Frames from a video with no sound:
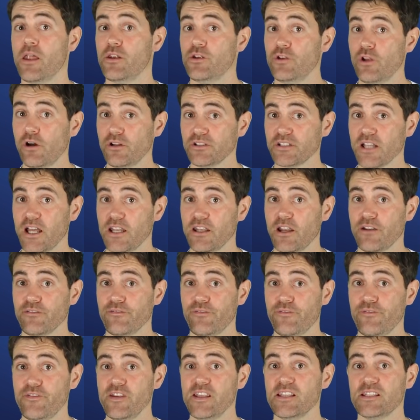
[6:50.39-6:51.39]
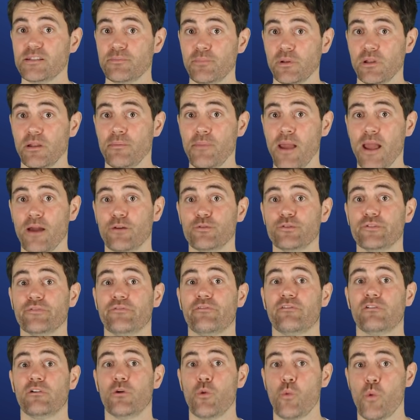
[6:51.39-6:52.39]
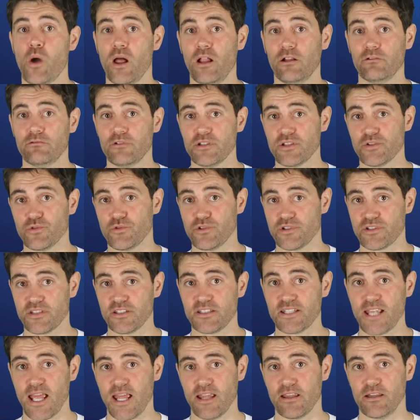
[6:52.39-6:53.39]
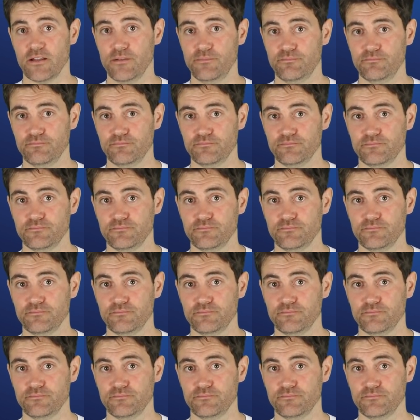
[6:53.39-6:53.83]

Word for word: Not an unfeasible amount for a well-resourced attacker.